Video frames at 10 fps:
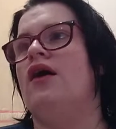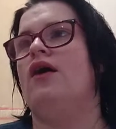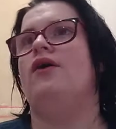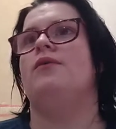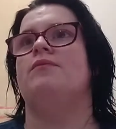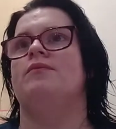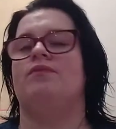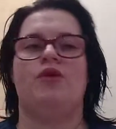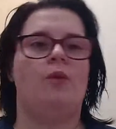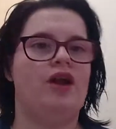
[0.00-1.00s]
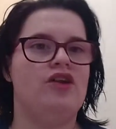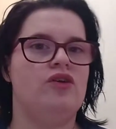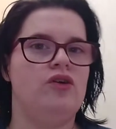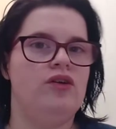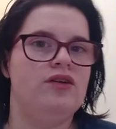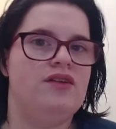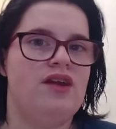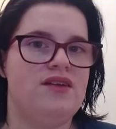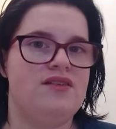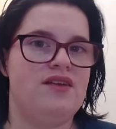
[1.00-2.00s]
what I do in the
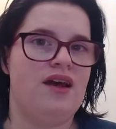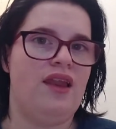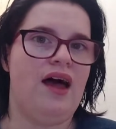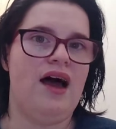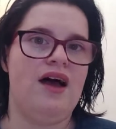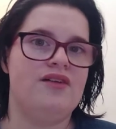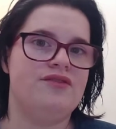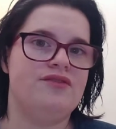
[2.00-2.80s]
day-to-day life,